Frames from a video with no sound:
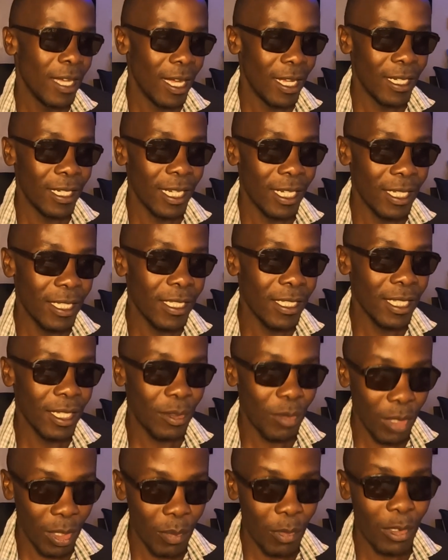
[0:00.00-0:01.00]
And that is
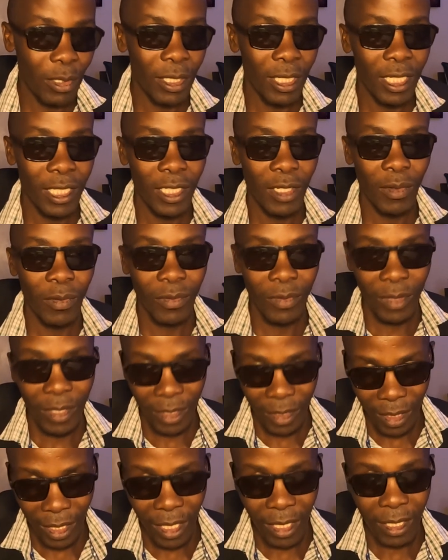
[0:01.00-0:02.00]
the tribal nature of
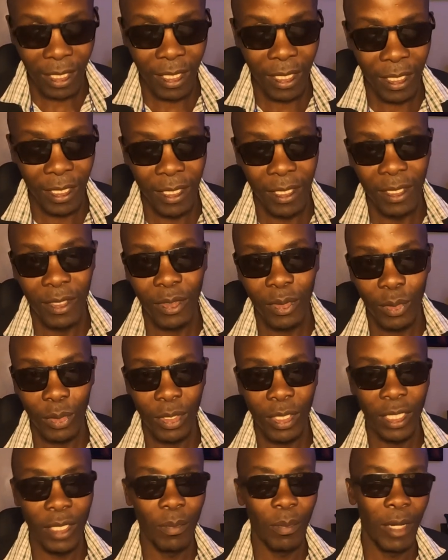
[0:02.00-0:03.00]
this country, you
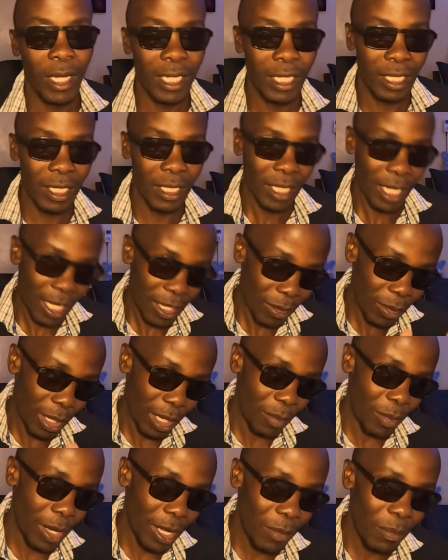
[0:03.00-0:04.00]
see. But I
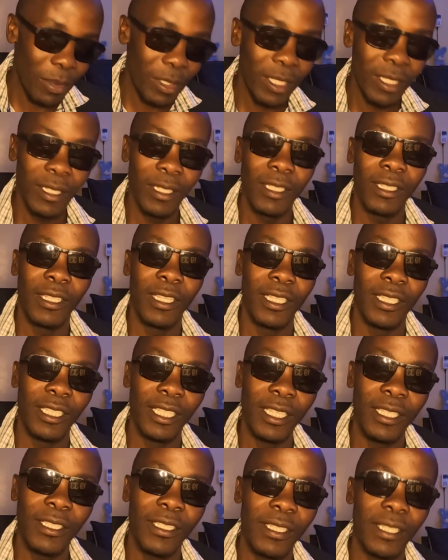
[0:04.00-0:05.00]
am happy the
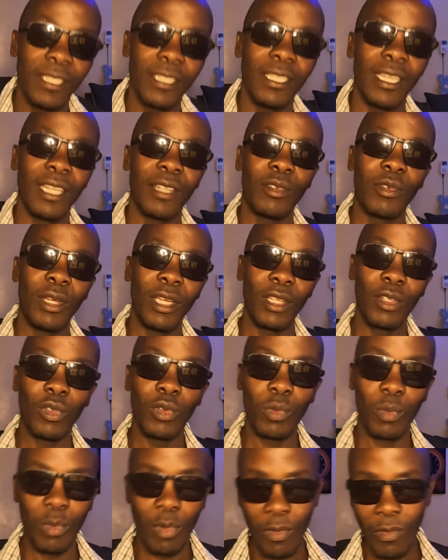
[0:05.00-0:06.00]
Gen Zs are trying
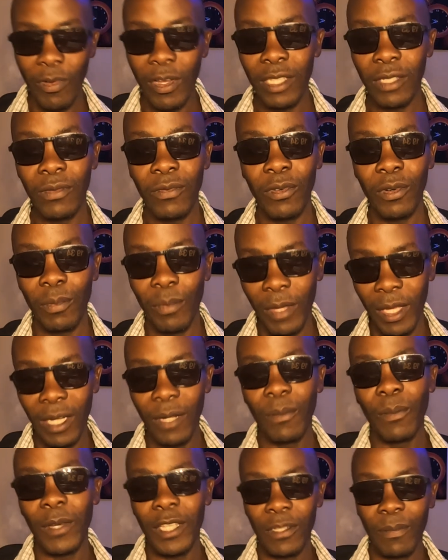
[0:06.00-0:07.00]
to move us from
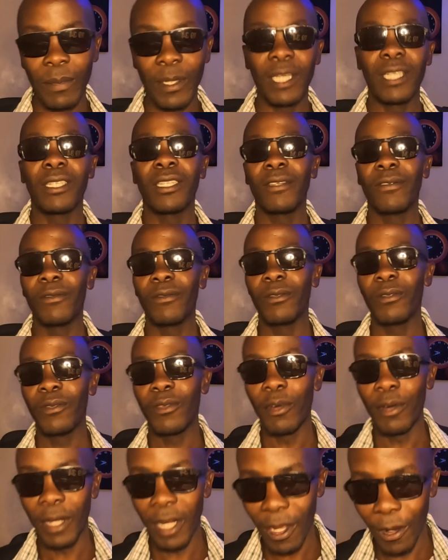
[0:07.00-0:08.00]
that perspective
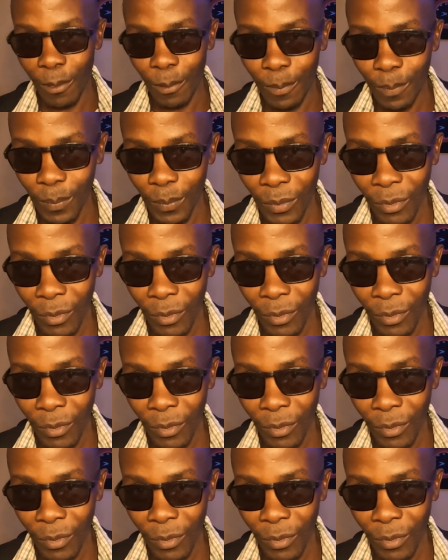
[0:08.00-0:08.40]
for now.